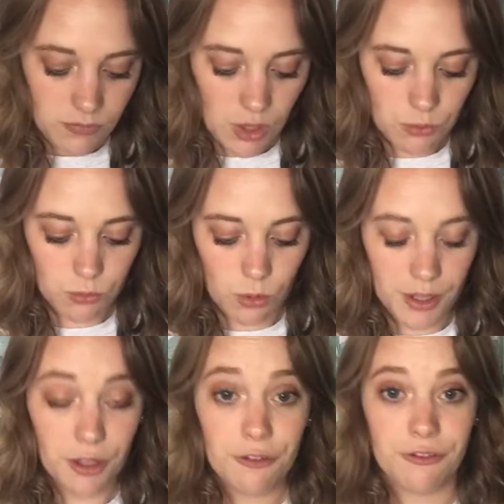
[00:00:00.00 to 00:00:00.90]

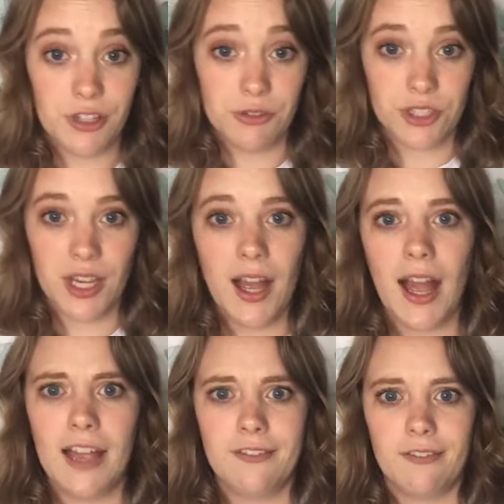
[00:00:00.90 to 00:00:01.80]
Royal Fuchsia.
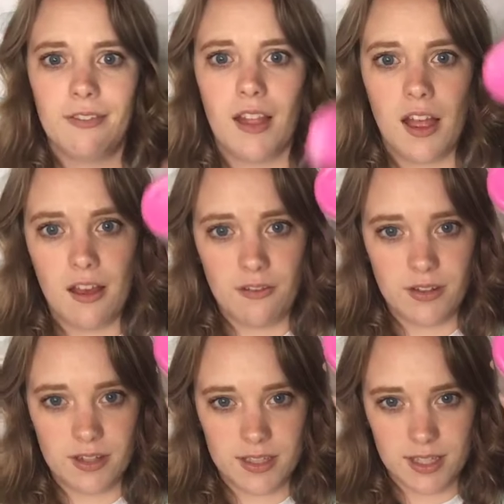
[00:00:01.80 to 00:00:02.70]
I've loved
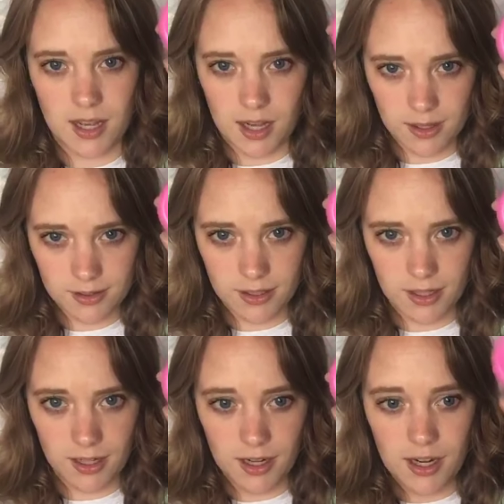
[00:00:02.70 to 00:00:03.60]
this
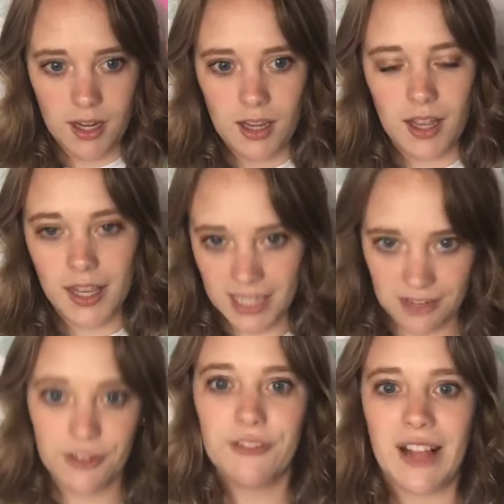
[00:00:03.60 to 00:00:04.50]
color. Again,
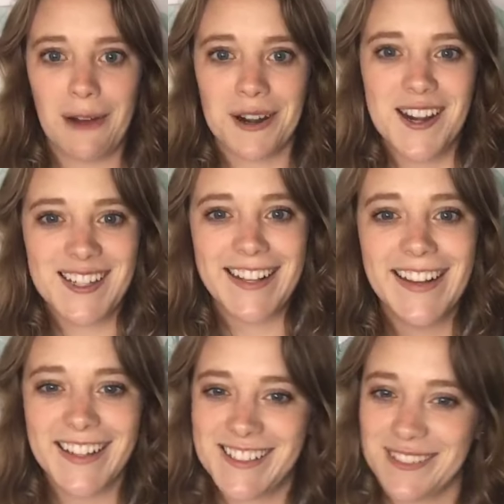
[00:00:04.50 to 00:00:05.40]
for flowers.
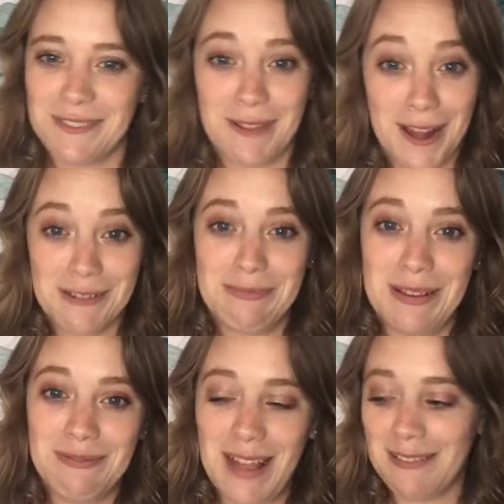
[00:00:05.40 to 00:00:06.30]
I do a lot of
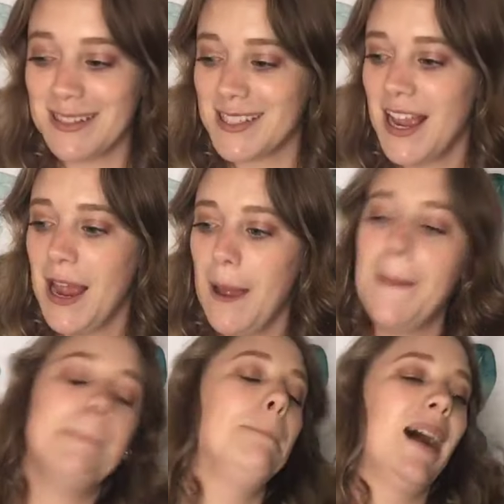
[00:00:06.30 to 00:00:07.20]
pink flowers.
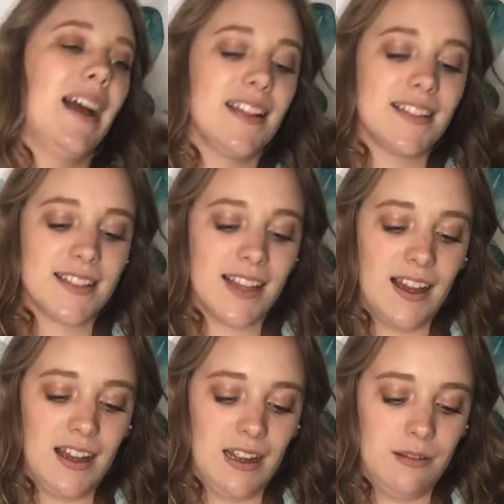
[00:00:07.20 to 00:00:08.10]
But
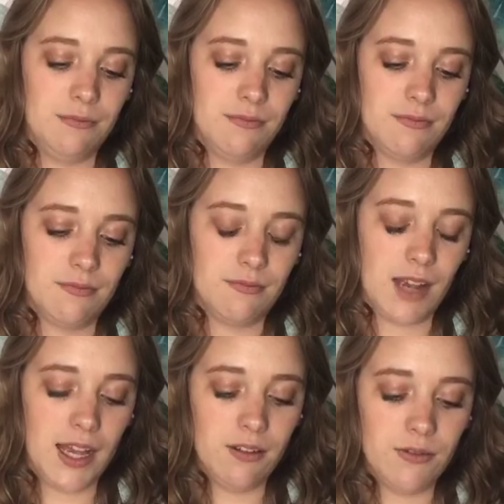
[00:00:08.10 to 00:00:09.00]
I
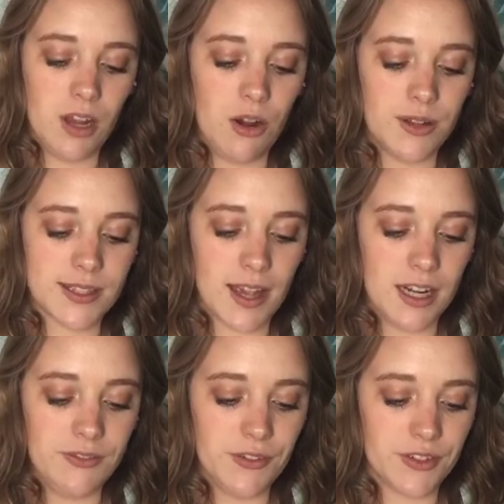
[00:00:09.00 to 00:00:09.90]
don't know. It's kind
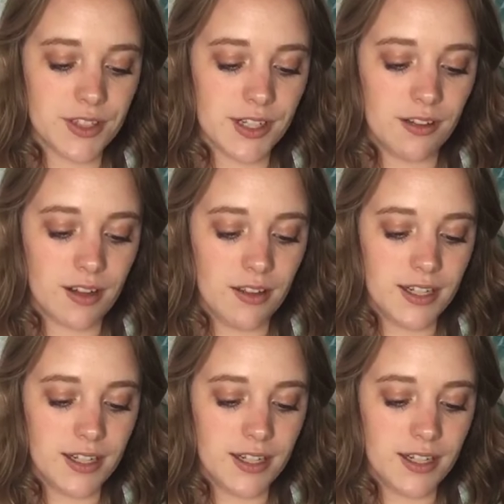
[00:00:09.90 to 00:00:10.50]
of a versatile color.